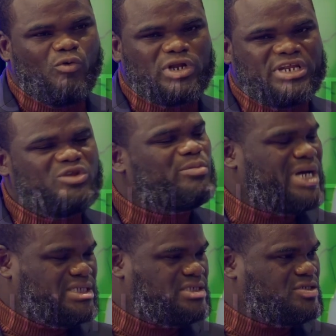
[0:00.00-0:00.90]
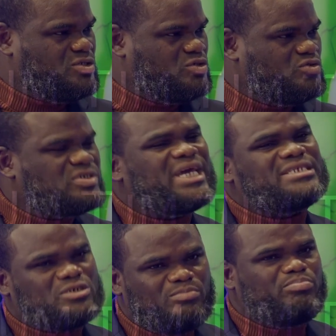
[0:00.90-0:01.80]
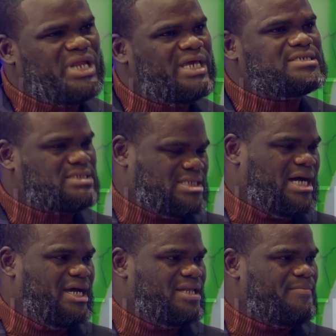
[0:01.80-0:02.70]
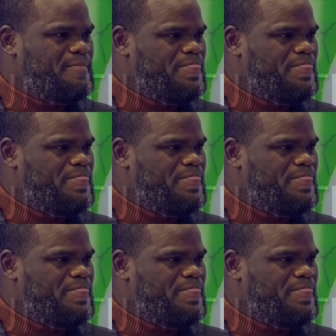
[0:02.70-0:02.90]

want the new manager to do get some playing style,